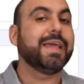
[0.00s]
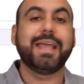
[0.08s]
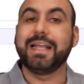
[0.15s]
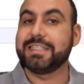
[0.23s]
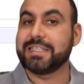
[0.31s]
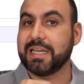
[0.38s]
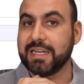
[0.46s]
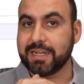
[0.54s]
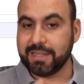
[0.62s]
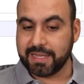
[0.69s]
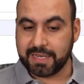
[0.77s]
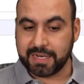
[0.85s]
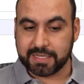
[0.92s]
it's going to
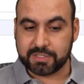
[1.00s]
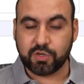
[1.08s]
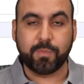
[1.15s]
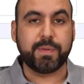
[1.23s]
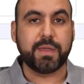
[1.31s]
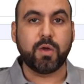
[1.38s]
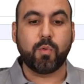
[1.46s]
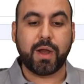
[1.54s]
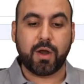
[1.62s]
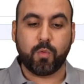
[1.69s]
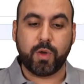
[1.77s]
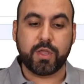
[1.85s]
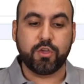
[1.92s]
clean it. So be
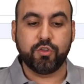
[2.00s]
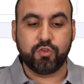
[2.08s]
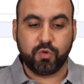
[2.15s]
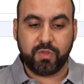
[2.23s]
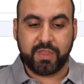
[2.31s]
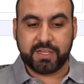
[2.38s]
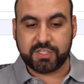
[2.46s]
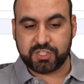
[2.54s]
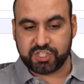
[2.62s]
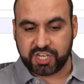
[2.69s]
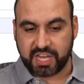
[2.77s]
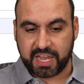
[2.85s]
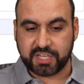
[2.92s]
aware when you do this
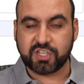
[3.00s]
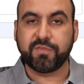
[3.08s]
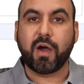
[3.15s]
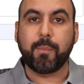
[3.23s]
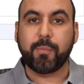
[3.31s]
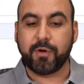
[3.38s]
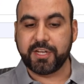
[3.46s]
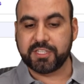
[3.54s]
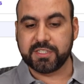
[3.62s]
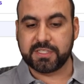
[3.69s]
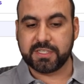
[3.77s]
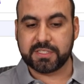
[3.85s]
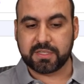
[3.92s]
change of operation
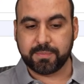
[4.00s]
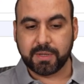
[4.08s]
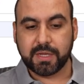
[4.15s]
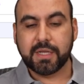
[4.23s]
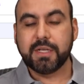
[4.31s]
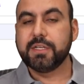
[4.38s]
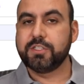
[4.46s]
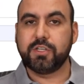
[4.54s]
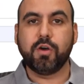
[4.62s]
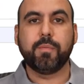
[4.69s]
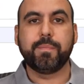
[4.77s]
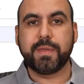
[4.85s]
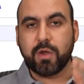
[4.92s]
system.
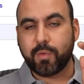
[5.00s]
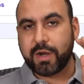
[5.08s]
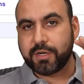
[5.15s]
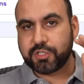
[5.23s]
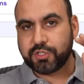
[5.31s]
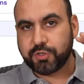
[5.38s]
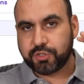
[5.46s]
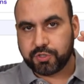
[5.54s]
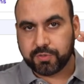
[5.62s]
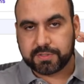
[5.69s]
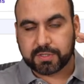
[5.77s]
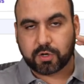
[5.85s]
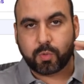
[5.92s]
So be aware to
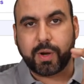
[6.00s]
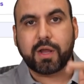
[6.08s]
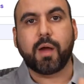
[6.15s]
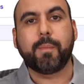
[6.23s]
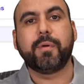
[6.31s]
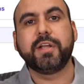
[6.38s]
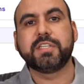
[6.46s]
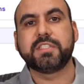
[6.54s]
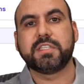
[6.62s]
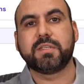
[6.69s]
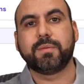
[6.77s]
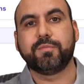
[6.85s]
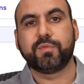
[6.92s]
choose the correct operation
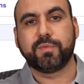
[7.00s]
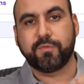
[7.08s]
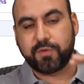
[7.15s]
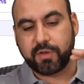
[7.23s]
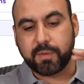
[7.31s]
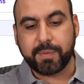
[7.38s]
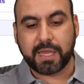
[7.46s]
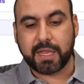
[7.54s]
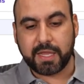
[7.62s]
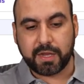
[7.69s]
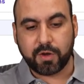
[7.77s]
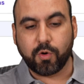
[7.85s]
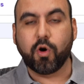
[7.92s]
system from the
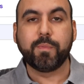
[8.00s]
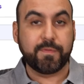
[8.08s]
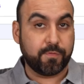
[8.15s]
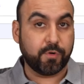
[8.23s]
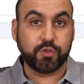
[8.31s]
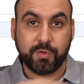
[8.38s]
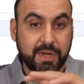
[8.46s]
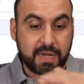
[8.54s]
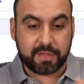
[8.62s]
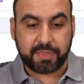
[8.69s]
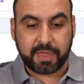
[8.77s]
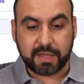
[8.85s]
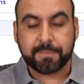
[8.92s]
beginning or before doing
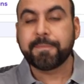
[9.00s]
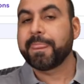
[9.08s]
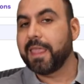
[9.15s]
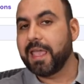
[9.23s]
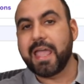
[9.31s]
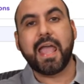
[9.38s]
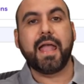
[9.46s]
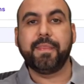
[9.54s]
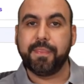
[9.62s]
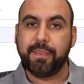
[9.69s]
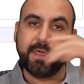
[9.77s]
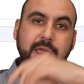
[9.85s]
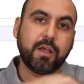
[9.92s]
anything,
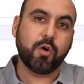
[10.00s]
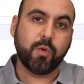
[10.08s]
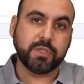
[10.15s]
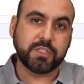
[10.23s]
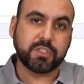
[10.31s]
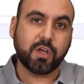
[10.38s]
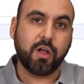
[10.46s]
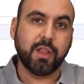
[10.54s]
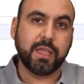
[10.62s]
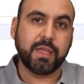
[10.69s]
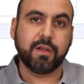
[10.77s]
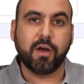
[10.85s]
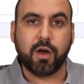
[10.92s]
and then go install
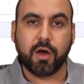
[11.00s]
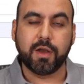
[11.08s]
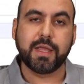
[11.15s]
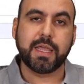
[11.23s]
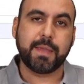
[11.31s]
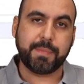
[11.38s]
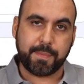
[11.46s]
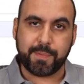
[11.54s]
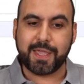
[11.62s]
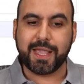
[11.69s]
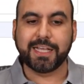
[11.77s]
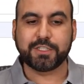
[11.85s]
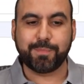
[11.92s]
it on a V
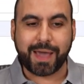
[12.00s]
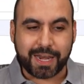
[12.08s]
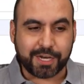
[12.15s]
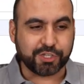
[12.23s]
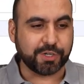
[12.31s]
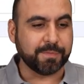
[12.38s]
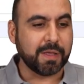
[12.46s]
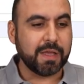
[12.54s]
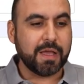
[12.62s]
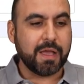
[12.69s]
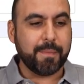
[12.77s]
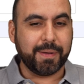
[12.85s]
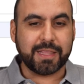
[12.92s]
P S manager.
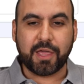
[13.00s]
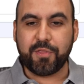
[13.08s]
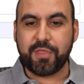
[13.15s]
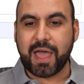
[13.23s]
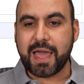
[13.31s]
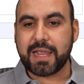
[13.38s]
But that